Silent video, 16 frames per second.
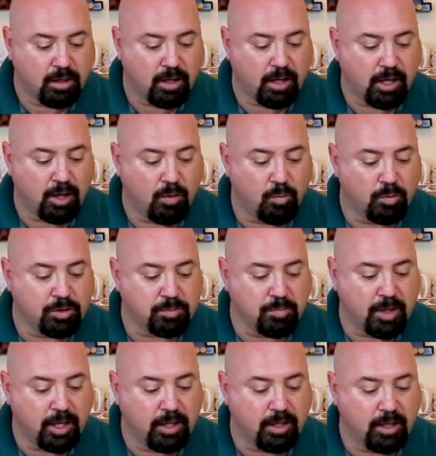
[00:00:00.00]
was
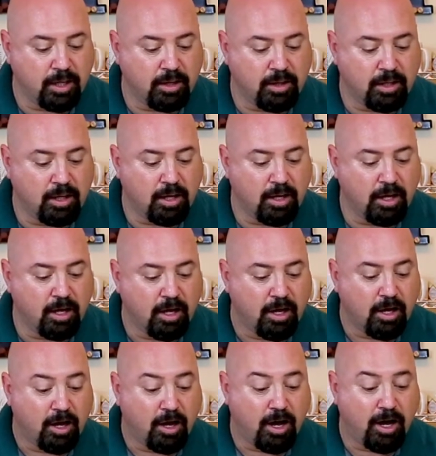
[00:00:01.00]
made in the
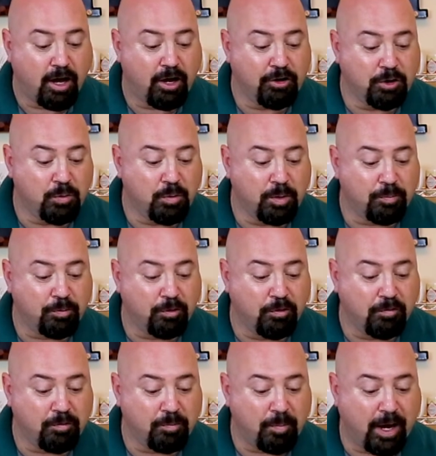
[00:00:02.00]
new and
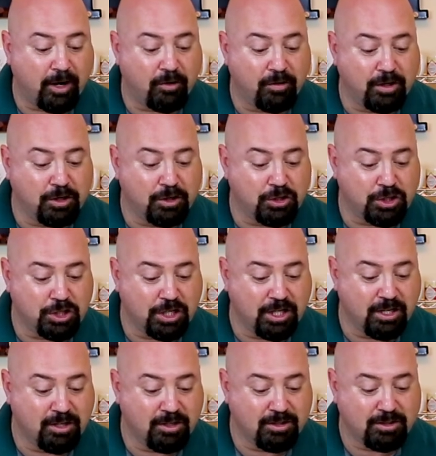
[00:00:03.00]
improved macaroni and
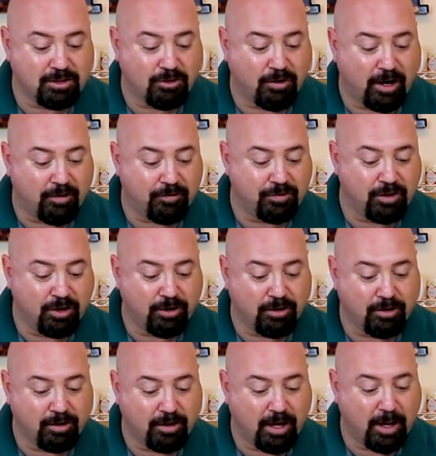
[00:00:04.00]
cheese craft
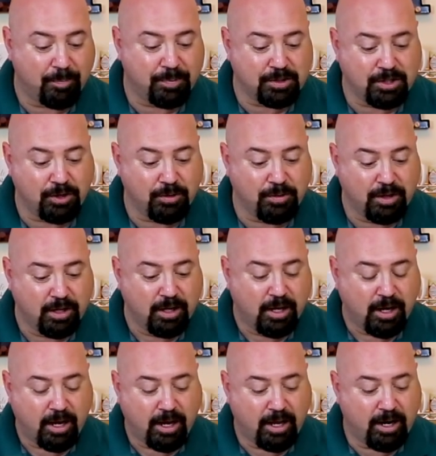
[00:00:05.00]
dinner episode,
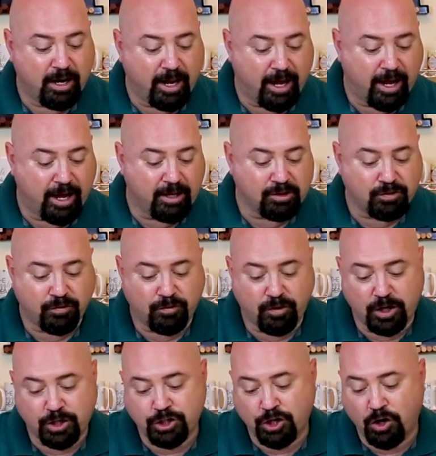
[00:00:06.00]
and it has
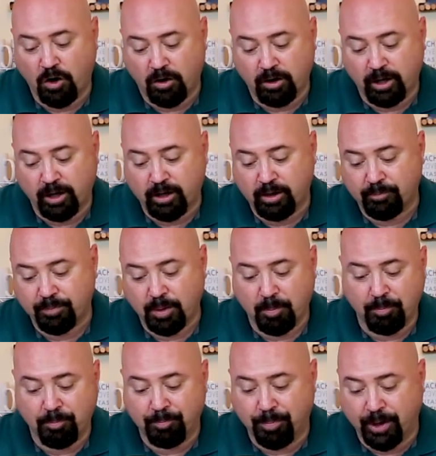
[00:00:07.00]
fresh garlic,
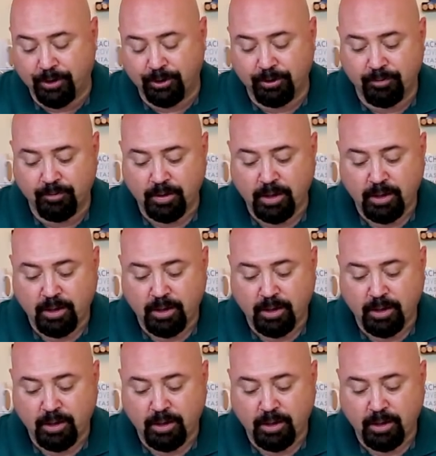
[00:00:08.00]
butter,